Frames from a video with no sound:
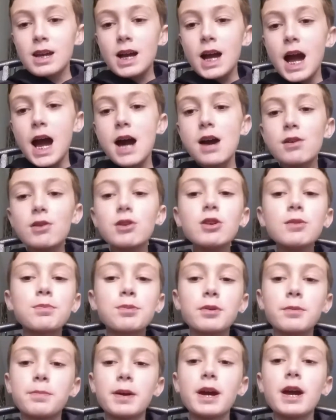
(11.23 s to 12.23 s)
how do you
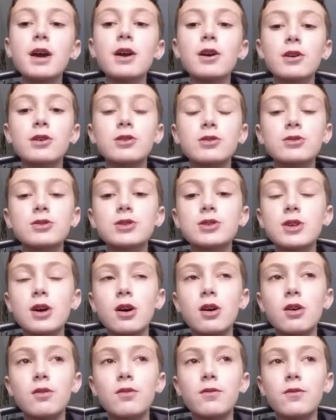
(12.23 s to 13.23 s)
prepare
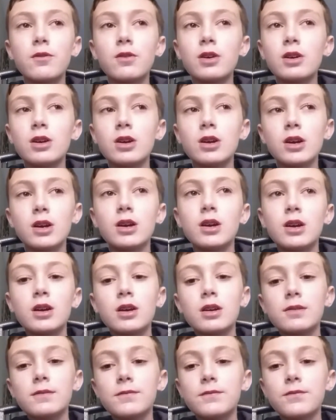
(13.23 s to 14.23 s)
yourself
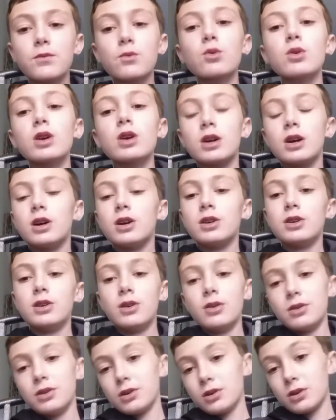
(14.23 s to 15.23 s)
for a
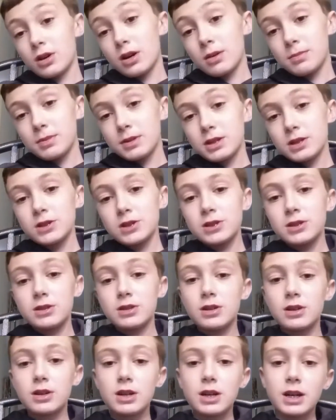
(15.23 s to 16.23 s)
yo-yo
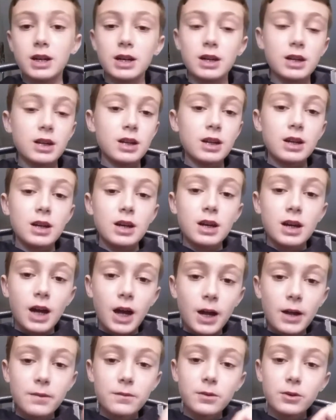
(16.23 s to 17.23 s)
competition, okay?
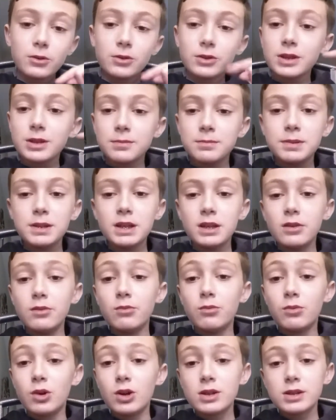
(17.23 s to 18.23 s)
I've only
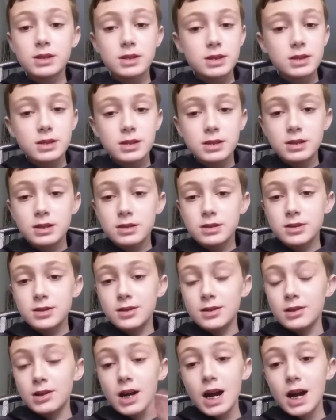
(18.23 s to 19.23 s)
competed once,
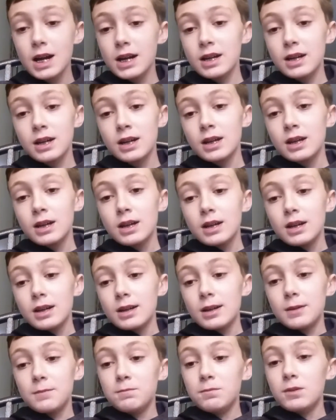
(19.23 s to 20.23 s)
so I
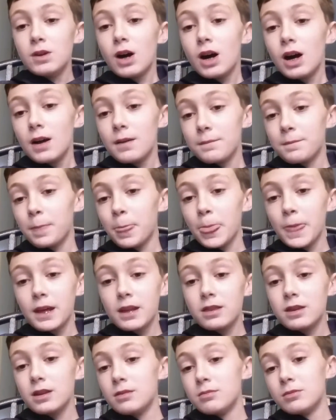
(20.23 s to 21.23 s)
am not
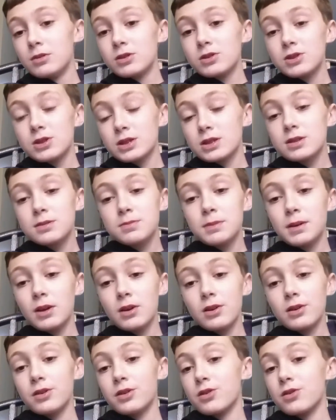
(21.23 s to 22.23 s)
the most
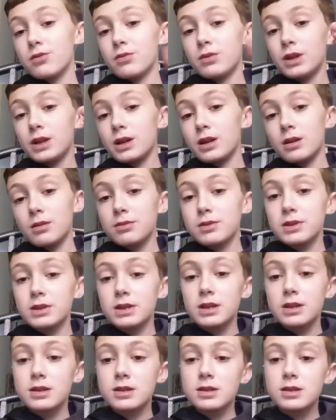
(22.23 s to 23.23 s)
experienced when it comes to
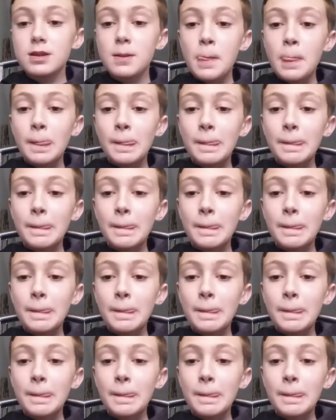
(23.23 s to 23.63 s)
this,